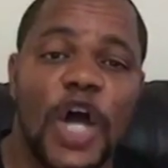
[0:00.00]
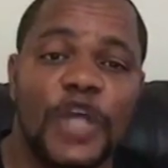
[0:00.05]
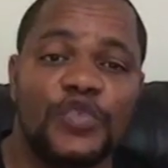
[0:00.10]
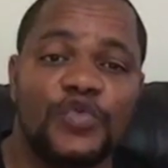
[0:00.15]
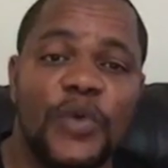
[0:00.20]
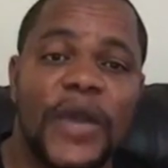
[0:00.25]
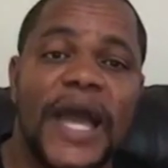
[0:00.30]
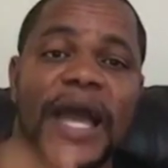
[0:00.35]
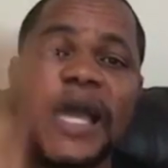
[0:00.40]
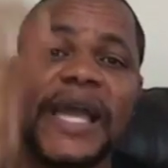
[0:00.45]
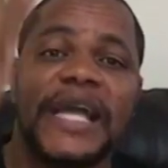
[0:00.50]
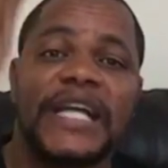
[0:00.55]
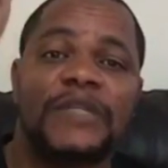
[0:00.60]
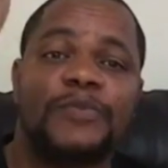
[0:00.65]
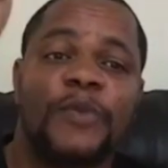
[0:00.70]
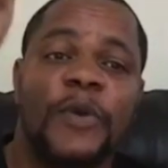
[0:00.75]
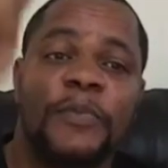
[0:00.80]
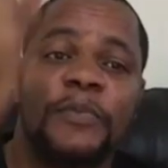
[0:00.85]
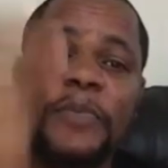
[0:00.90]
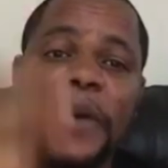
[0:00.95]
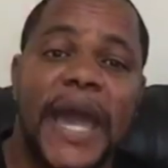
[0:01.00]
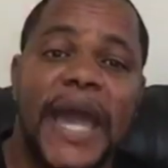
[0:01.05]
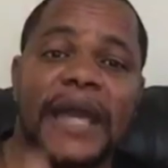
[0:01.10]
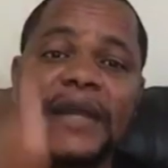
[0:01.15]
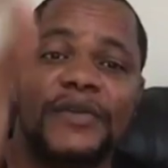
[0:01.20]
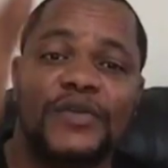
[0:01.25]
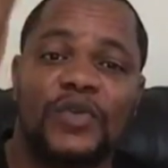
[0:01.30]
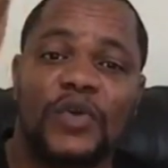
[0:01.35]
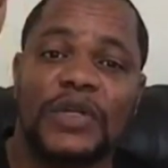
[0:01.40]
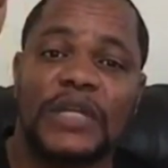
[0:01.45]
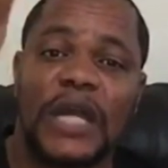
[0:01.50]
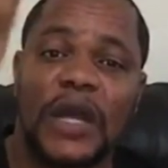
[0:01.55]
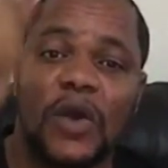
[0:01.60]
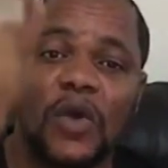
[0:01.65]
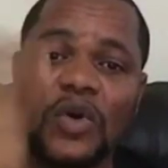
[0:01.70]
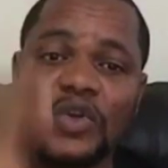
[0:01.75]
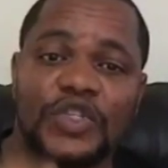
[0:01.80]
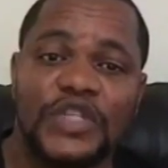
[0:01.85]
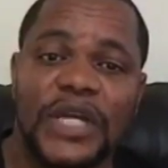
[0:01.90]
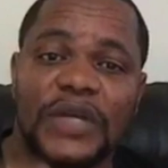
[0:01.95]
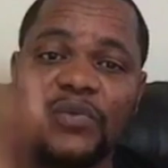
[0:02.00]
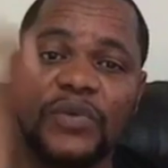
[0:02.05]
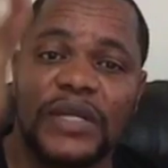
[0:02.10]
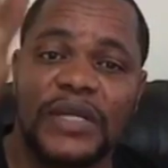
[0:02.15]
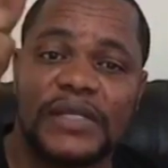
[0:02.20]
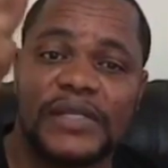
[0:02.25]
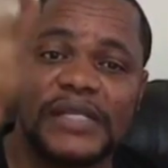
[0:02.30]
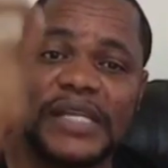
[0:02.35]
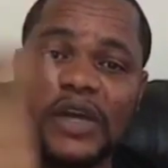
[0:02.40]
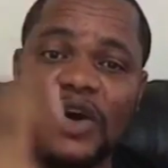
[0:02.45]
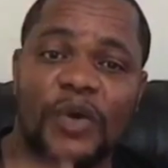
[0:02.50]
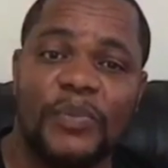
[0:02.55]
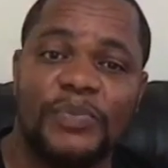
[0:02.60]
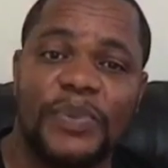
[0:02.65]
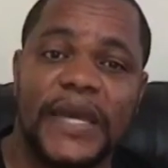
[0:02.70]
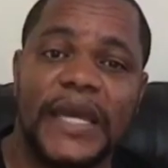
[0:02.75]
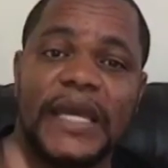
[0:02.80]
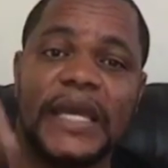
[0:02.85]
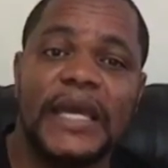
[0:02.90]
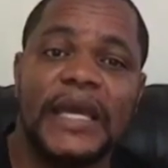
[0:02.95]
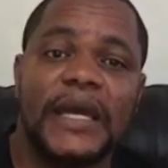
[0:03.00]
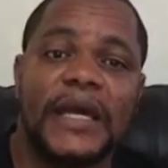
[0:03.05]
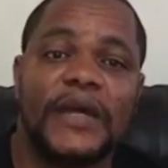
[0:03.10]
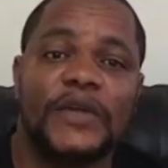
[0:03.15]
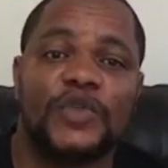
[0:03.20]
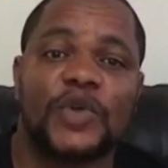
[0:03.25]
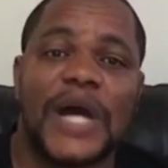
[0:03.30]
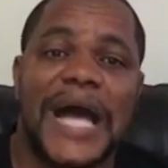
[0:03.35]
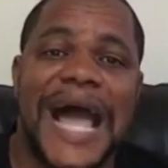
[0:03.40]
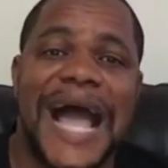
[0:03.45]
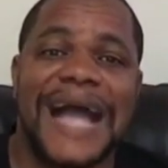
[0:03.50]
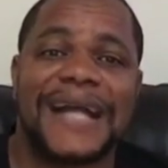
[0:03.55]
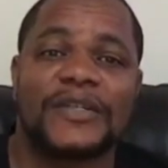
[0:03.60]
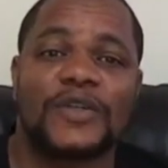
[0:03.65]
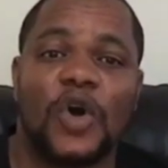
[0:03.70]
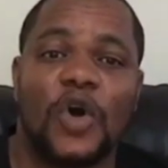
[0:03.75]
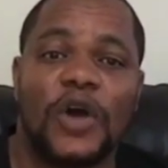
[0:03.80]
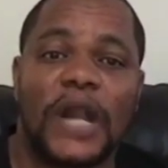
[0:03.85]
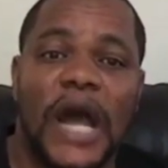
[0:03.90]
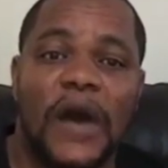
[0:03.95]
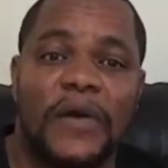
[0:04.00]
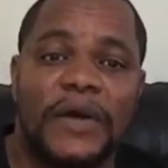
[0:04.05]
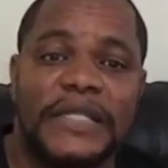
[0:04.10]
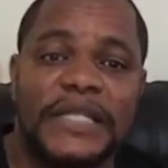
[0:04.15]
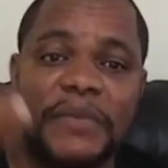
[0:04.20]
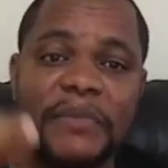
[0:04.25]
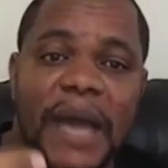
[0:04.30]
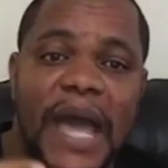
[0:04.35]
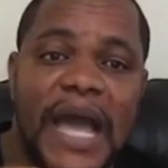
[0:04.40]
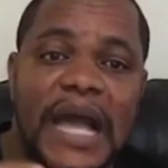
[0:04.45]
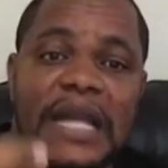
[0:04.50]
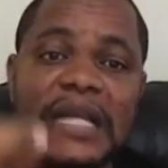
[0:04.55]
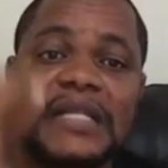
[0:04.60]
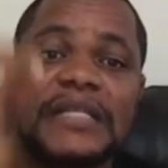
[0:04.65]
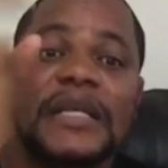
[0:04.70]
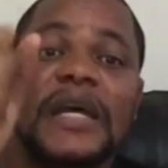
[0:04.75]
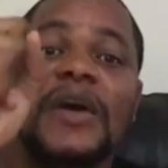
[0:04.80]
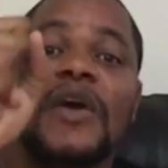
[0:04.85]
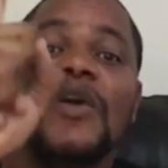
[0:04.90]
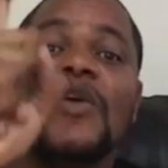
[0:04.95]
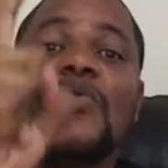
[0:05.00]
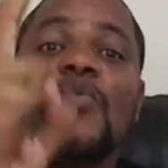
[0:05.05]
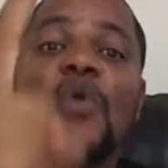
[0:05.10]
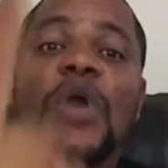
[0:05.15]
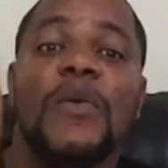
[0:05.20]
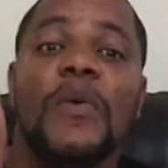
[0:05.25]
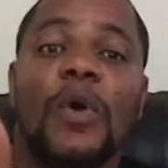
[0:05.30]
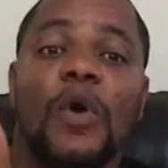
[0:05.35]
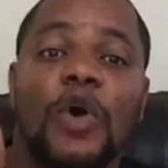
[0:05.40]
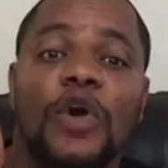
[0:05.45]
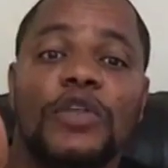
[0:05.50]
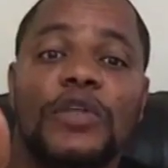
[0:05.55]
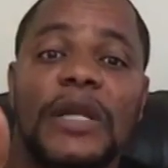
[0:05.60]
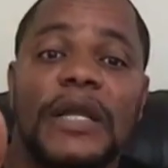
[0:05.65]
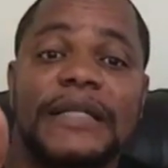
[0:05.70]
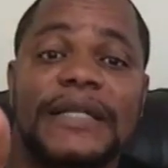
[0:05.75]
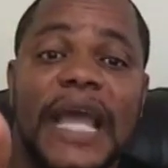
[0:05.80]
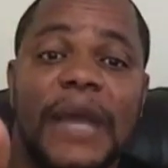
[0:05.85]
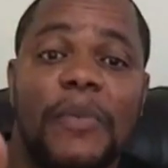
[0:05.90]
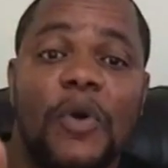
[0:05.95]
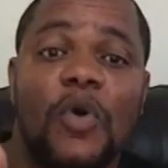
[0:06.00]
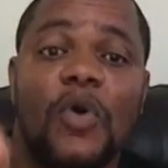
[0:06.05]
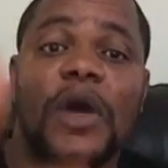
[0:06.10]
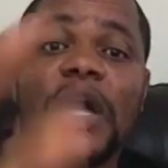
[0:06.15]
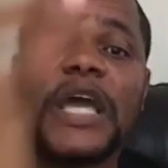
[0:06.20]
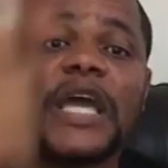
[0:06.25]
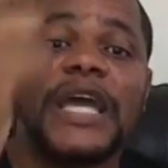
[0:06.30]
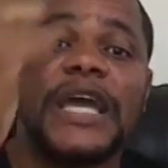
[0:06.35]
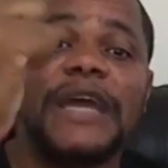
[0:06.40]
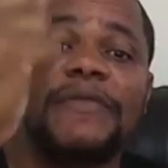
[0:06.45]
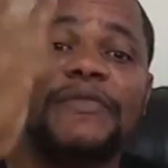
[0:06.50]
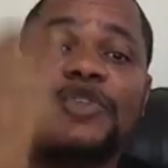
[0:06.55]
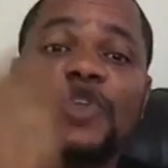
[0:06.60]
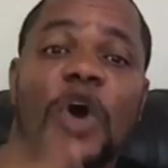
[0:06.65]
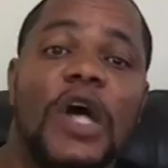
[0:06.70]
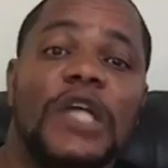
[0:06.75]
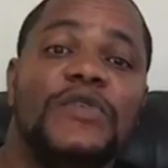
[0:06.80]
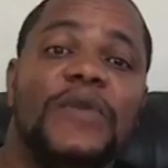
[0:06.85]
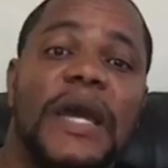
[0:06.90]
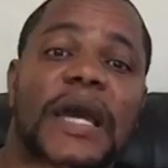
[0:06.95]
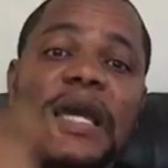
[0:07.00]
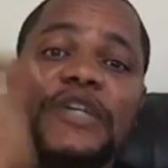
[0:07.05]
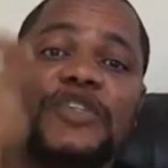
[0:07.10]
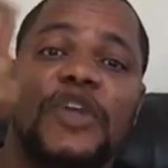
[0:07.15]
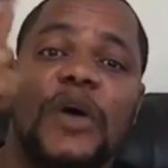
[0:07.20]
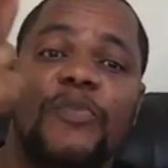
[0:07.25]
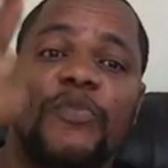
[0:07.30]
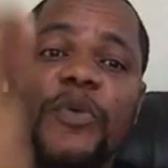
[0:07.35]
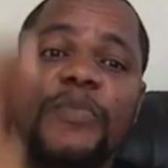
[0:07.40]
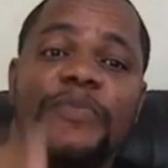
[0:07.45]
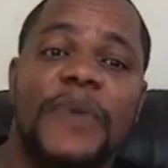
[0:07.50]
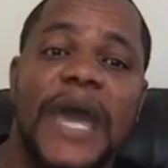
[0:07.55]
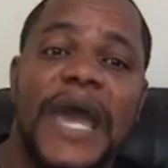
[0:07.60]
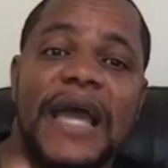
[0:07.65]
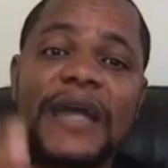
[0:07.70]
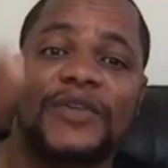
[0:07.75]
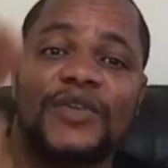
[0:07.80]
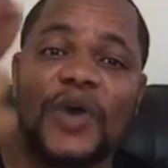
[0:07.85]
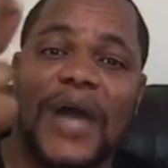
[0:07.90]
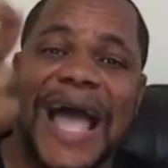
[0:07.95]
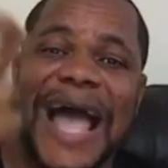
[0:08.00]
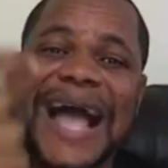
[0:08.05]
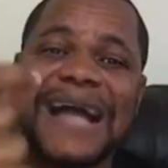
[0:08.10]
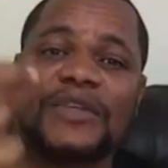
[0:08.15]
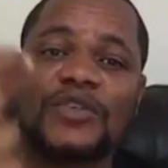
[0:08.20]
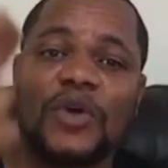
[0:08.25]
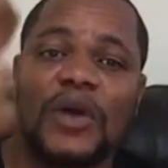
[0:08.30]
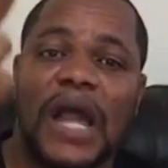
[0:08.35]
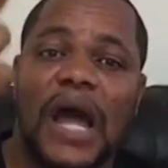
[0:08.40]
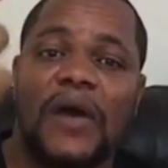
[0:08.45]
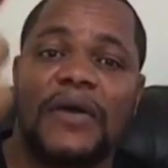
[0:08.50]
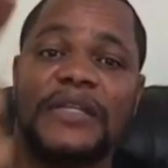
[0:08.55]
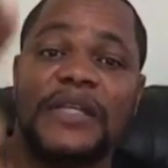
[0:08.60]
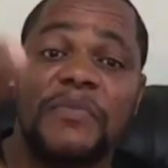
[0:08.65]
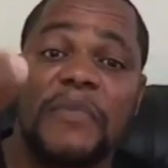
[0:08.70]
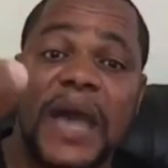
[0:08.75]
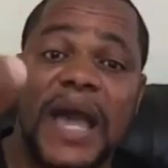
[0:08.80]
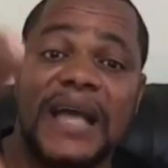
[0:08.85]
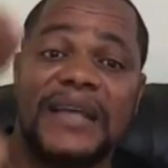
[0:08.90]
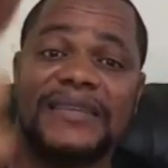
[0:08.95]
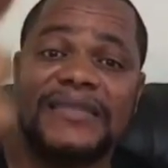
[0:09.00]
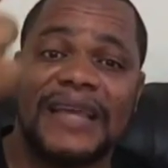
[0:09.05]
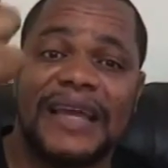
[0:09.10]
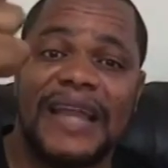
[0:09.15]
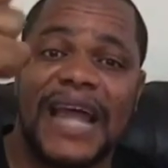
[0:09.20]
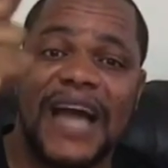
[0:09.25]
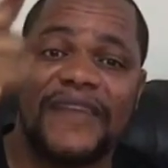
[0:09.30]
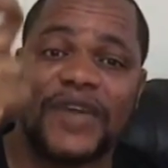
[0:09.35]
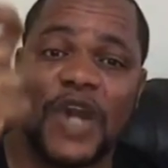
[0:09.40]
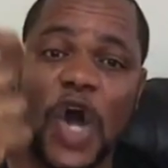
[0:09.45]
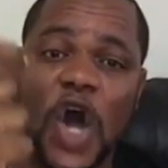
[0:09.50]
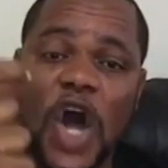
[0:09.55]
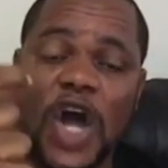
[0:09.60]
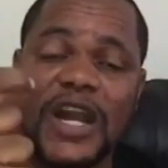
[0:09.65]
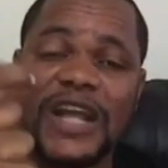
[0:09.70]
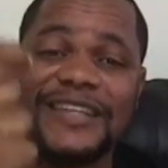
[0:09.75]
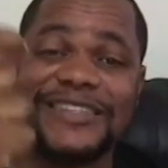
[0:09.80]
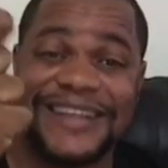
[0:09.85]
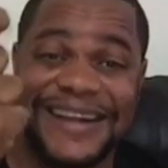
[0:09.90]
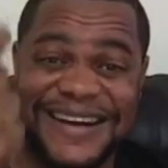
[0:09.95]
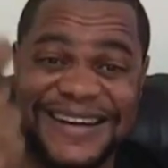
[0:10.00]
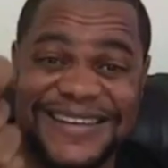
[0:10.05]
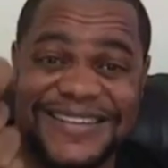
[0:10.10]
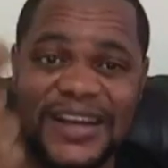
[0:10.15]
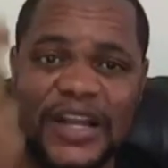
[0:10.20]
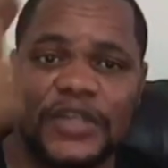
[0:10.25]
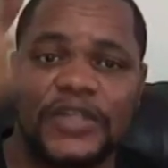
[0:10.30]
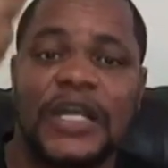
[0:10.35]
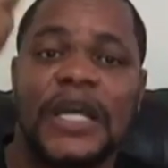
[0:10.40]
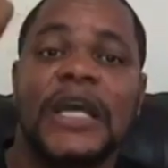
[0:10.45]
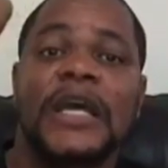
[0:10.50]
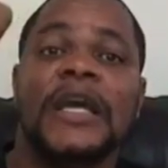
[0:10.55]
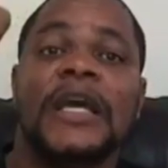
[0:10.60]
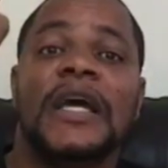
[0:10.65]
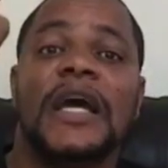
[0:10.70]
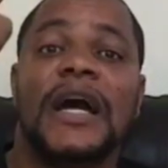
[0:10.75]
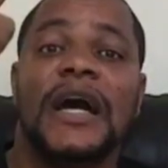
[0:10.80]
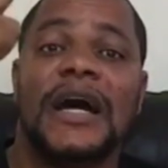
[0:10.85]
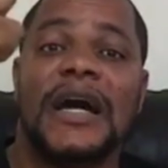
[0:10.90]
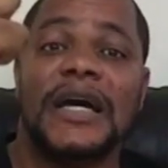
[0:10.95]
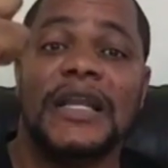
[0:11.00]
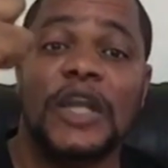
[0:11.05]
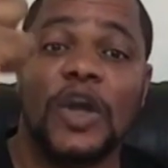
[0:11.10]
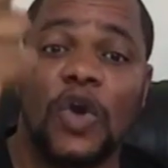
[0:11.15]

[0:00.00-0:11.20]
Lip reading: If George WEAH is prepared to negotiate with the COP to act on our demands, we will go to the table. If George WEAH is not prepared to act on our demands and have an honest, earnest